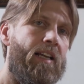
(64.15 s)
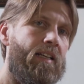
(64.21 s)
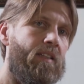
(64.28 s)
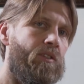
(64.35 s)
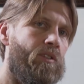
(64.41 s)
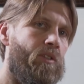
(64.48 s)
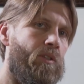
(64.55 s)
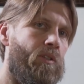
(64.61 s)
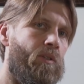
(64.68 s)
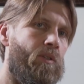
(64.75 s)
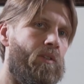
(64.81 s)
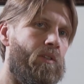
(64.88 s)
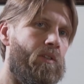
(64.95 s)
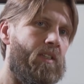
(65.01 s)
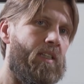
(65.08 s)
like
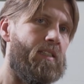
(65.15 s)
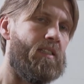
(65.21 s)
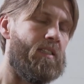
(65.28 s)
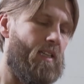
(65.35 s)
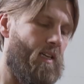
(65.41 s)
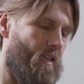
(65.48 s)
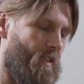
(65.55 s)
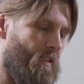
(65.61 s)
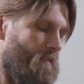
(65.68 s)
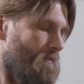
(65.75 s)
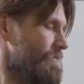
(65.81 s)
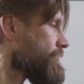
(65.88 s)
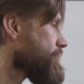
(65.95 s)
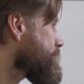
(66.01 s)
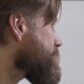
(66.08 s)
to, let's say,
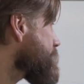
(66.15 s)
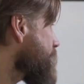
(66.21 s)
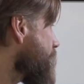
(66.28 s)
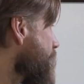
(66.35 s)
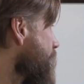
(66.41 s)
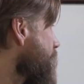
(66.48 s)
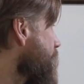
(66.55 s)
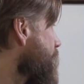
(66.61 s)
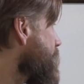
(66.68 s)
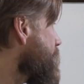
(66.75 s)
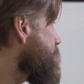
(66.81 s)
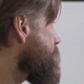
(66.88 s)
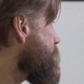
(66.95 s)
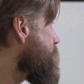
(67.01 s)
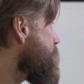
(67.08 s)
uh,
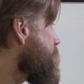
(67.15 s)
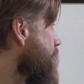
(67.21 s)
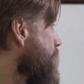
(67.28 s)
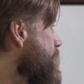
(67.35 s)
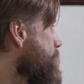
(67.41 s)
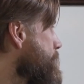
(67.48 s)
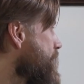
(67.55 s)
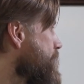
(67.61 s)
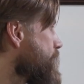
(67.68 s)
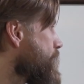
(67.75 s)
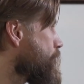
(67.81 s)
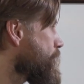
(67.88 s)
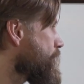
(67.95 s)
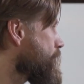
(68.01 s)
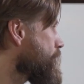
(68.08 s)
send
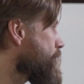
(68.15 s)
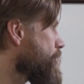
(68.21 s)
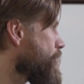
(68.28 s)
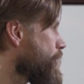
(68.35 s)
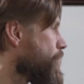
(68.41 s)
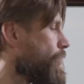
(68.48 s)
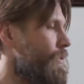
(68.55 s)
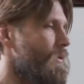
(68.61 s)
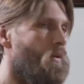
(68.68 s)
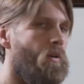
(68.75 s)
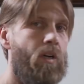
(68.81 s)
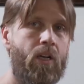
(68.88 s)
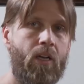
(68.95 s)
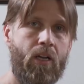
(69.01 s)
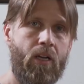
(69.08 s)
messages to
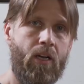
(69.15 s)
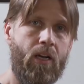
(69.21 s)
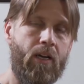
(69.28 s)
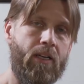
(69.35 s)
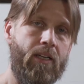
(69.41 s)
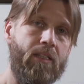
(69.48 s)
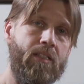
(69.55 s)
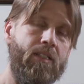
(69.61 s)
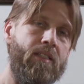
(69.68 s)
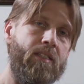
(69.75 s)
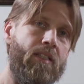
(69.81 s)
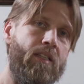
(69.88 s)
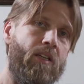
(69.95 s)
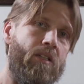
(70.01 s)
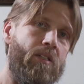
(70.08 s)
our
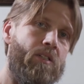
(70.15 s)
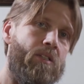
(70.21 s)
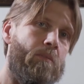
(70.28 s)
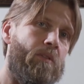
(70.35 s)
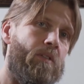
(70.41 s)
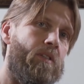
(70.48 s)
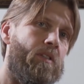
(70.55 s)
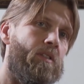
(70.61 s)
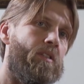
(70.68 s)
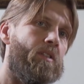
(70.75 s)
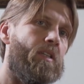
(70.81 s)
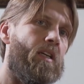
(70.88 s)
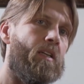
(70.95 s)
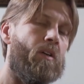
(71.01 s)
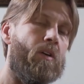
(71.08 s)
existing
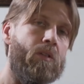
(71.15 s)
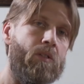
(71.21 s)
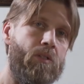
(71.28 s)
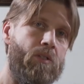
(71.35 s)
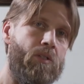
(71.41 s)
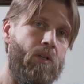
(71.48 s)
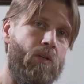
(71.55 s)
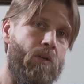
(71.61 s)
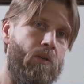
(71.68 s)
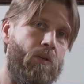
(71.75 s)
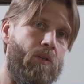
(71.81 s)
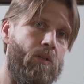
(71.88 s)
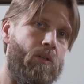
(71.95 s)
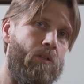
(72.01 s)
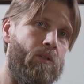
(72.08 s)
customers and
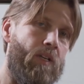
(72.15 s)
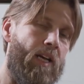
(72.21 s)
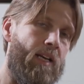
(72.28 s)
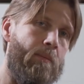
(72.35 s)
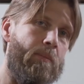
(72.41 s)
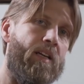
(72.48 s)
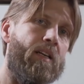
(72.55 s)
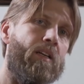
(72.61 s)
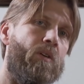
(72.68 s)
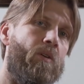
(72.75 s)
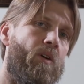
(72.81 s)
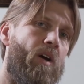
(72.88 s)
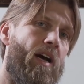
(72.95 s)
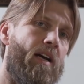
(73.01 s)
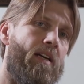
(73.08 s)
also anybody
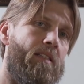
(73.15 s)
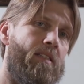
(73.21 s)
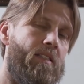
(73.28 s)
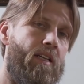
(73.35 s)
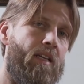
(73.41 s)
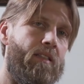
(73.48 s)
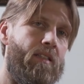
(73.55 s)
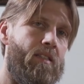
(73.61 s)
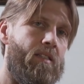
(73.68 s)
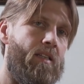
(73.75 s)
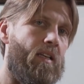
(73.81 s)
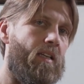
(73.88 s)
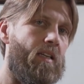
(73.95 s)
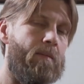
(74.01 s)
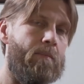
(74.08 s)
who has sent us
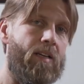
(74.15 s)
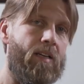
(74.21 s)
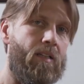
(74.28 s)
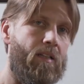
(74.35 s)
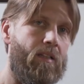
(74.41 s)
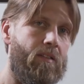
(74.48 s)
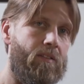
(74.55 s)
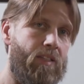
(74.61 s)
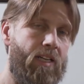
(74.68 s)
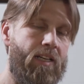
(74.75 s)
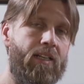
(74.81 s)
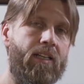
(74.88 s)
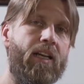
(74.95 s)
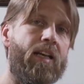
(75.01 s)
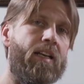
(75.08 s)
an email
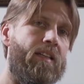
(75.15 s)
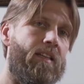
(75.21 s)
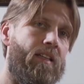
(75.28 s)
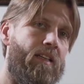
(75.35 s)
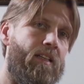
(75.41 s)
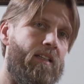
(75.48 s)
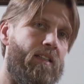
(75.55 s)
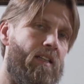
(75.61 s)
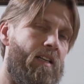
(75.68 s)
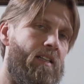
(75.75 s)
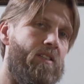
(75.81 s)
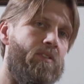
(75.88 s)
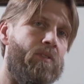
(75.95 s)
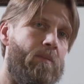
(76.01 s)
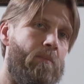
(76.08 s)
regarding anything in the
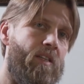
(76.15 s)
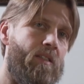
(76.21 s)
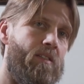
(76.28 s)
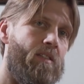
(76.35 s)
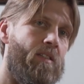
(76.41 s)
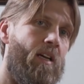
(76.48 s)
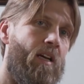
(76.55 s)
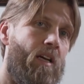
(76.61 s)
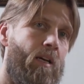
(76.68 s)
last three months.